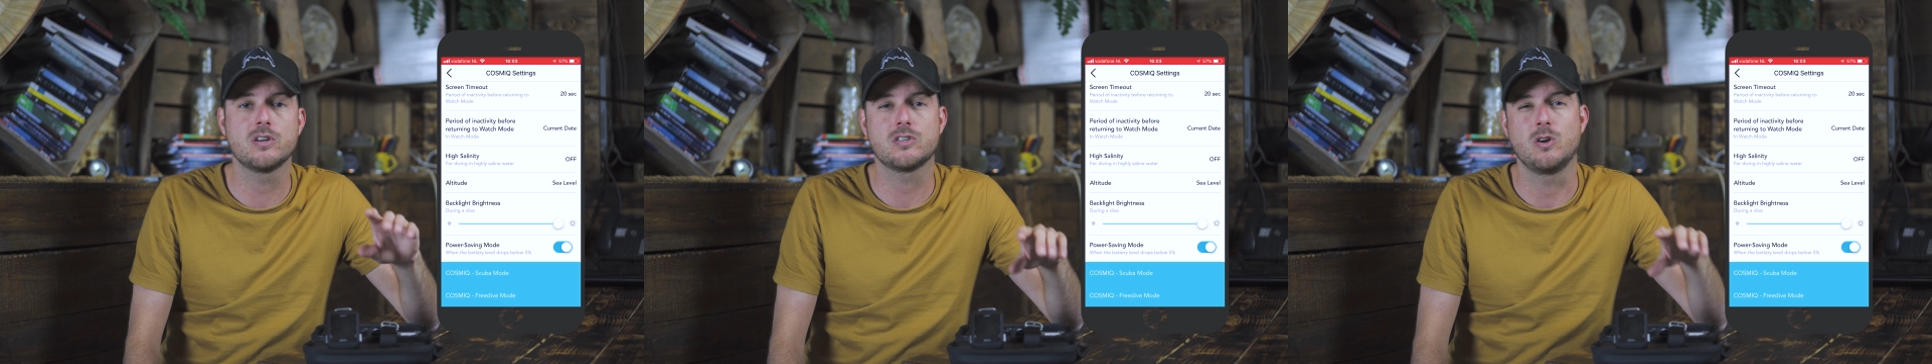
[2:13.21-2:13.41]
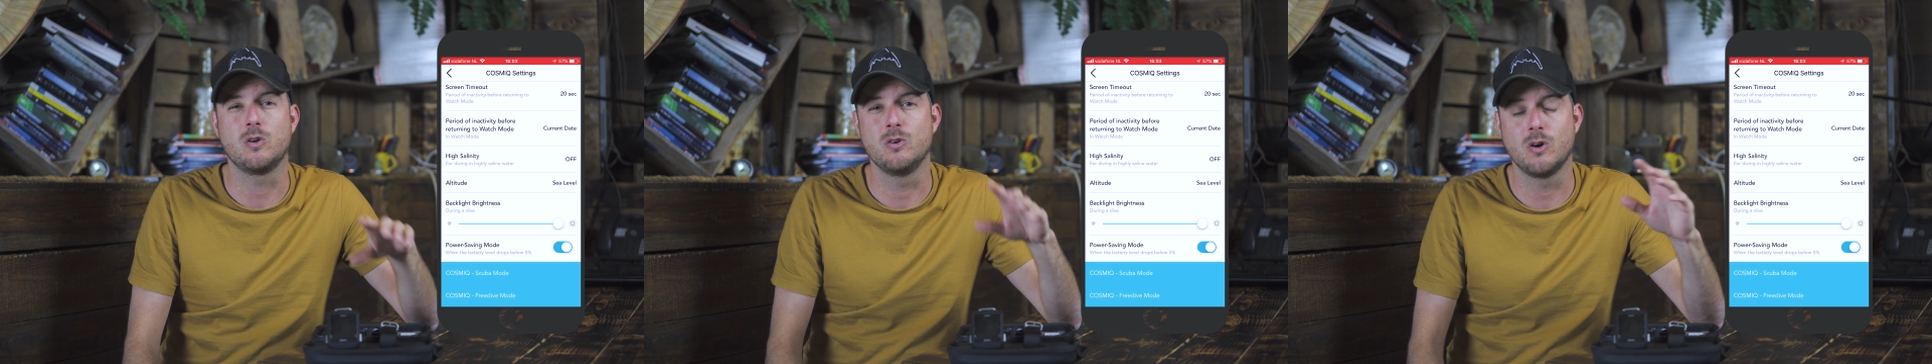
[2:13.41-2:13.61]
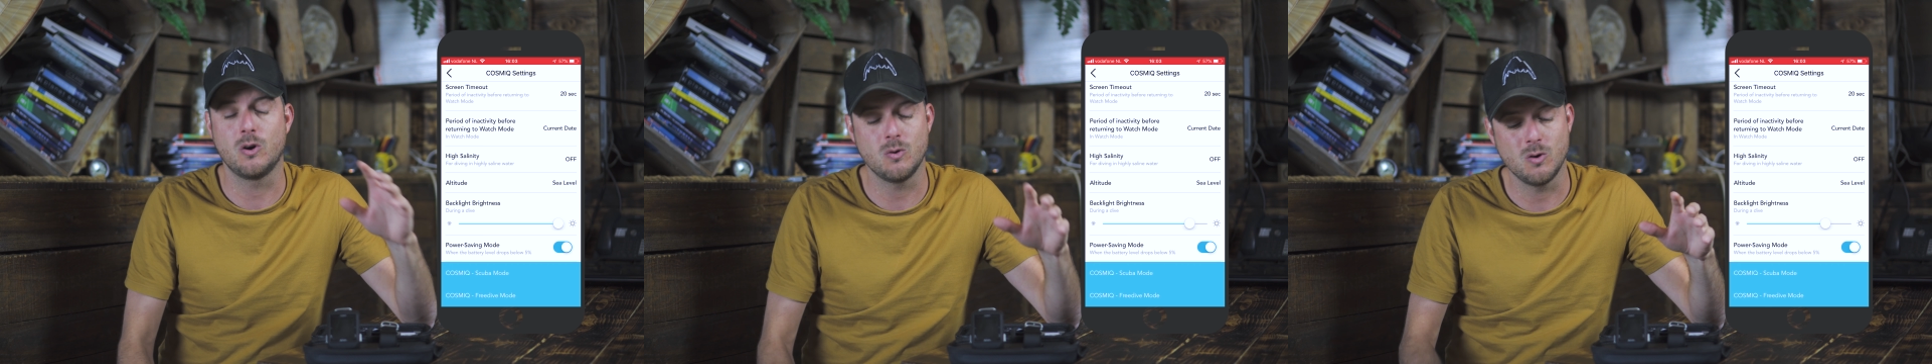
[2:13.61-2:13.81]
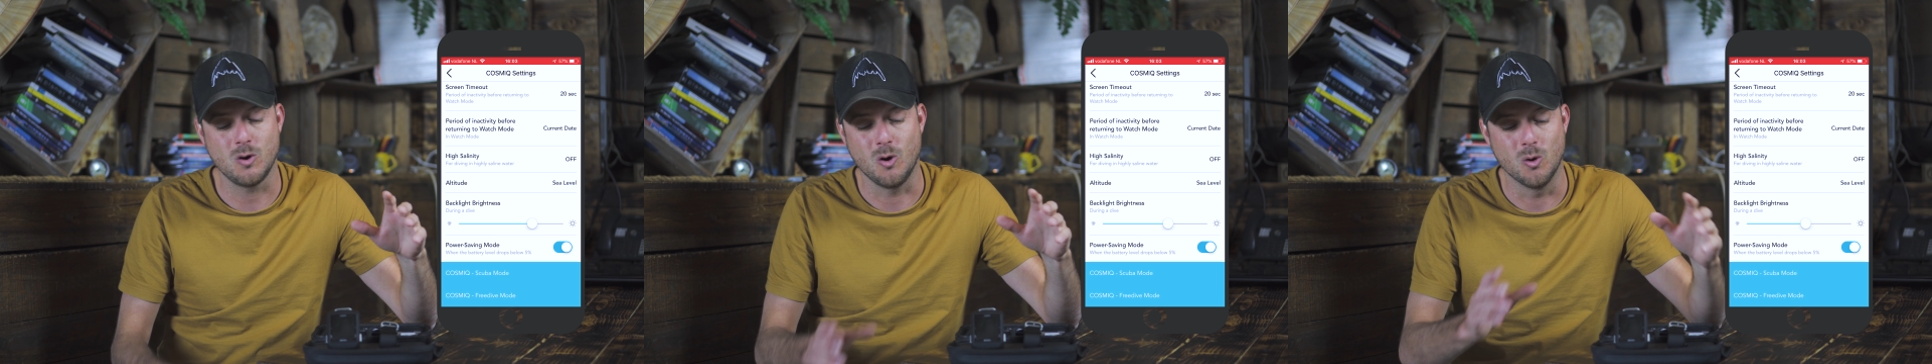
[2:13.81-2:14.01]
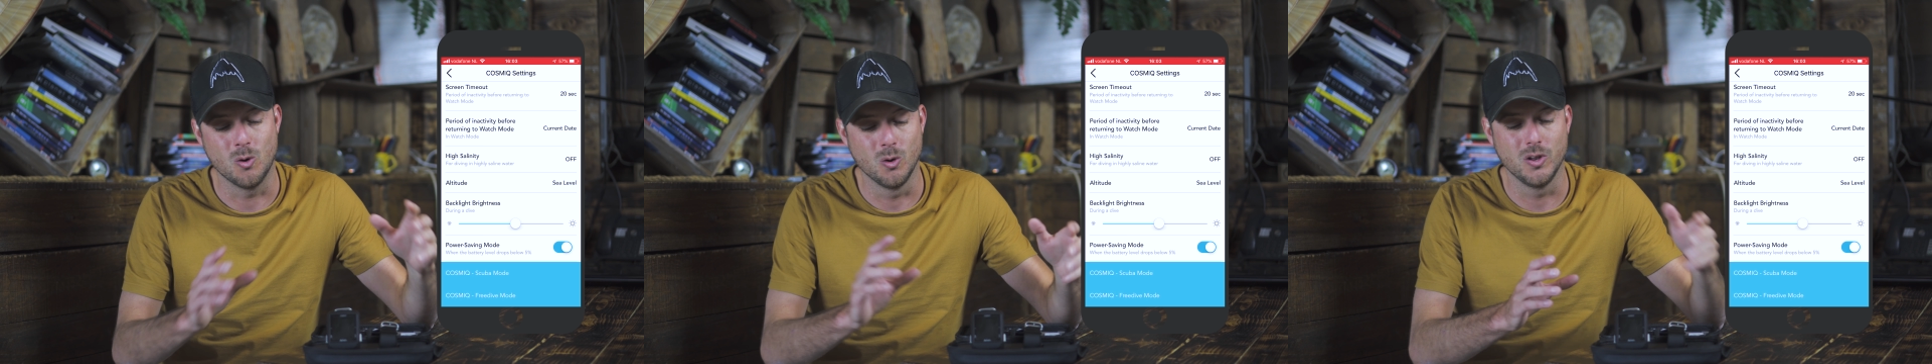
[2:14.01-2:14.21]
So no
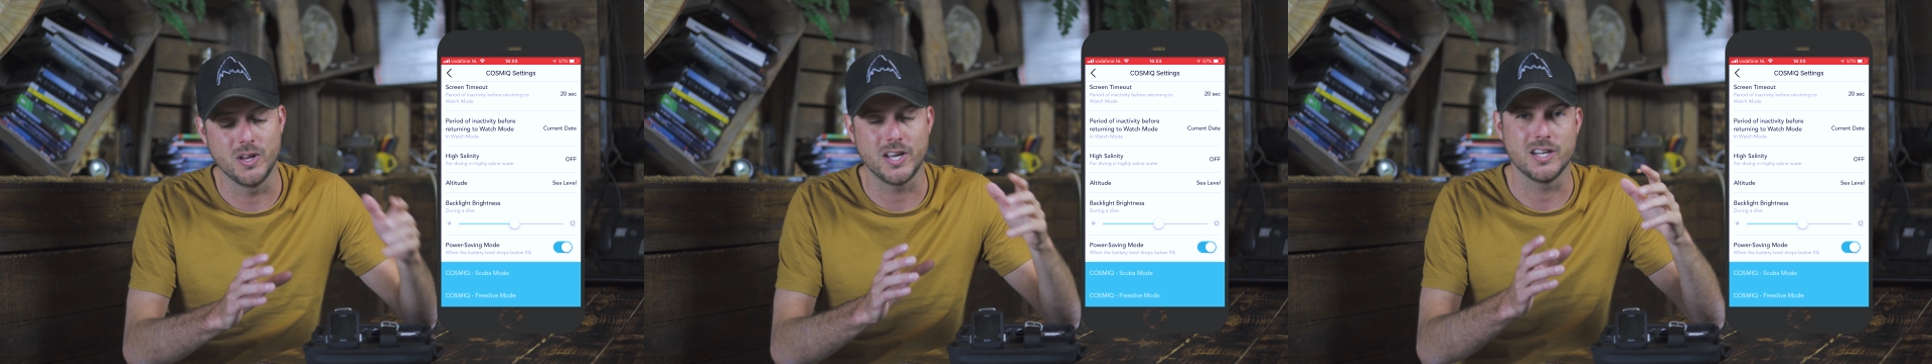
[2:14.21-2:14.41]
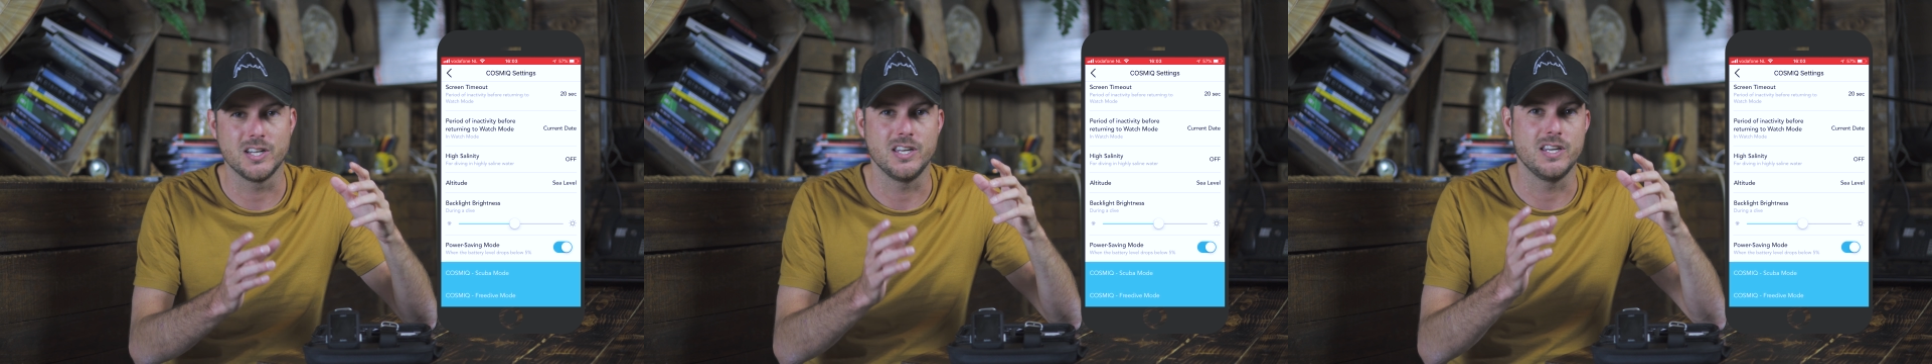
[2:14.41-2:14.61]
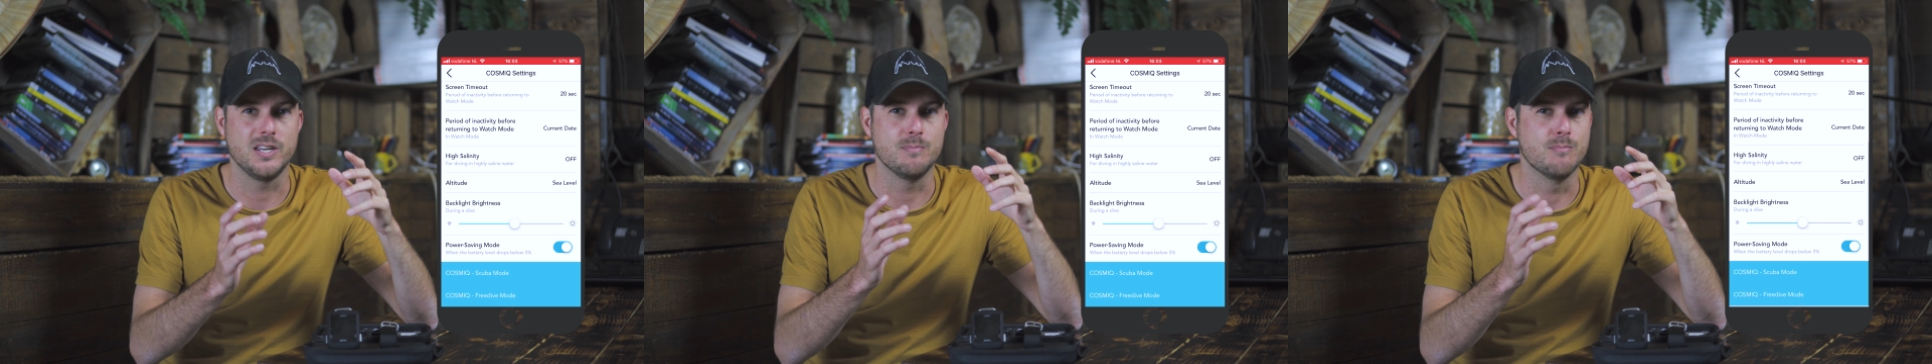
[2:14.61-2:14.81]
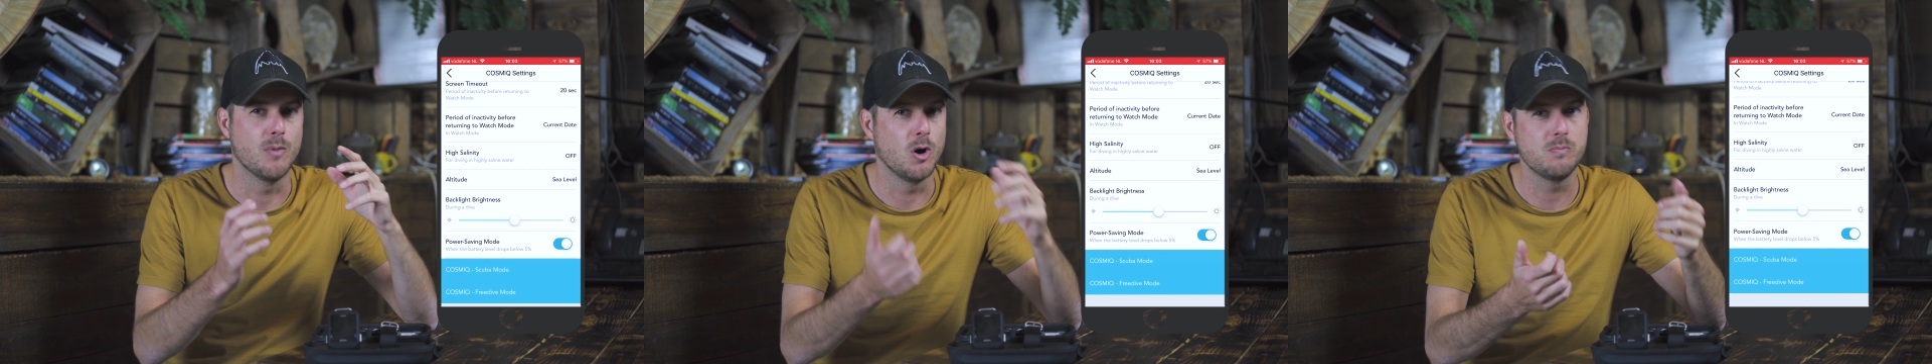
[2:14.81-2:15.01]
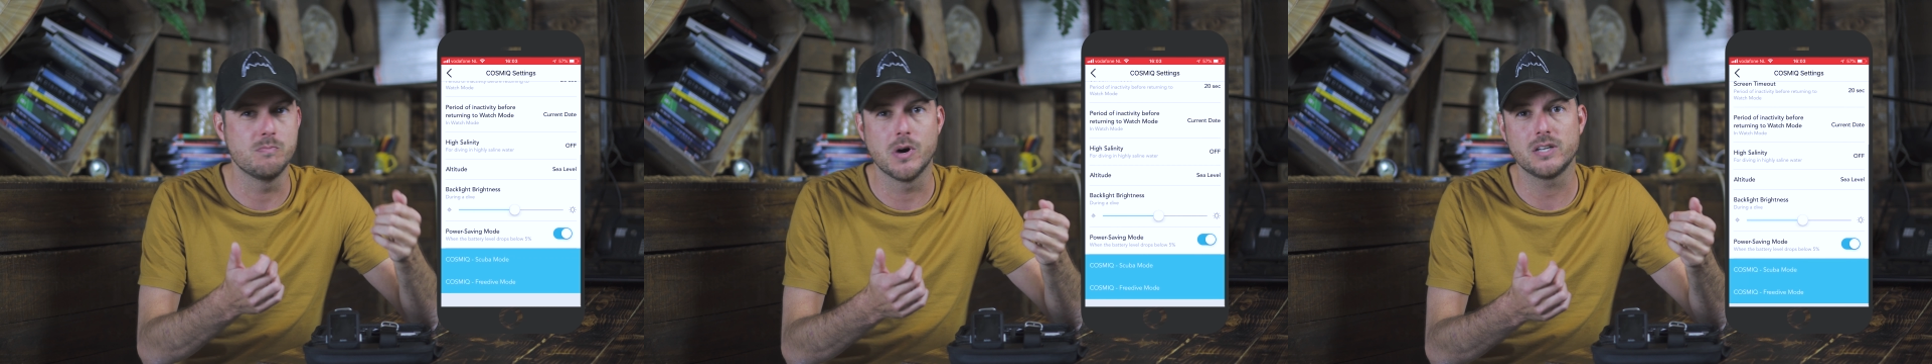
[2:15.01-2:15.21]
holding the mode